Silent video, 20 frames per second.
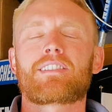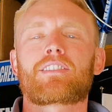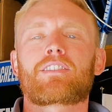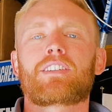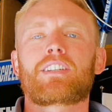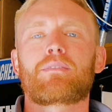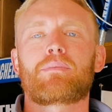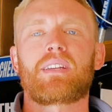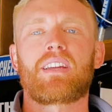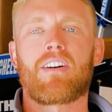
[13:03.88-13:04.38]
is
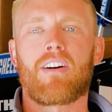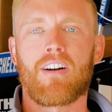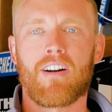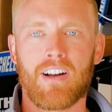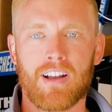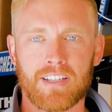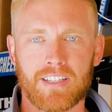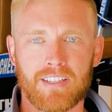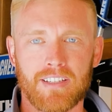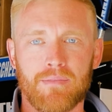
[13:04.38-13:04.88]
going to be
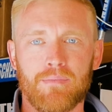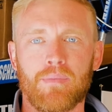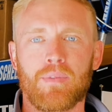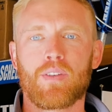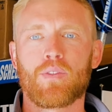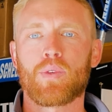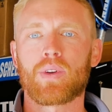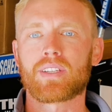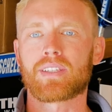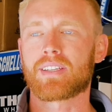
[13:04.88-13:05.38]
awesome
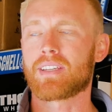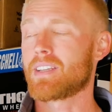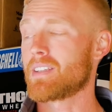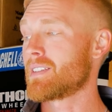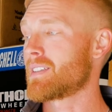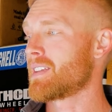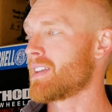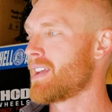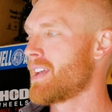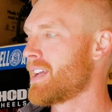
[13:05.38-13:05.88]
once it
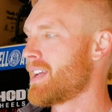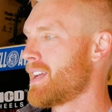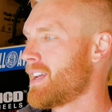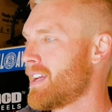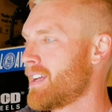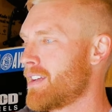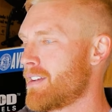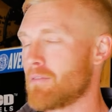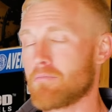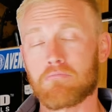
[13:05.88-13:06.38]
is
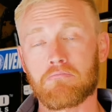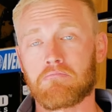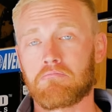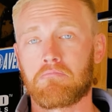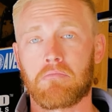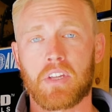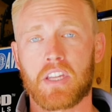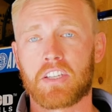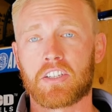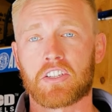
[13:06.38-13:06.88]

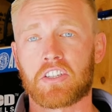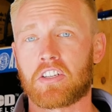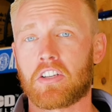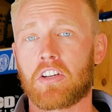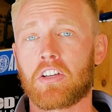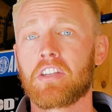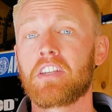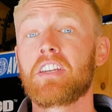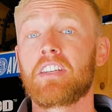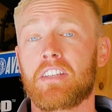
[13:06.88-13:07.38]

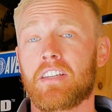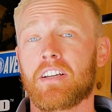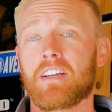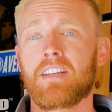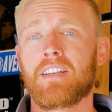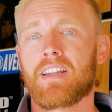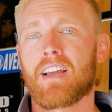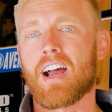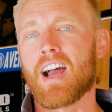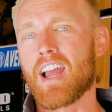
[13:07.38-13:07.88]
installed and
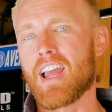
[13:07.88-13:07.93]
done.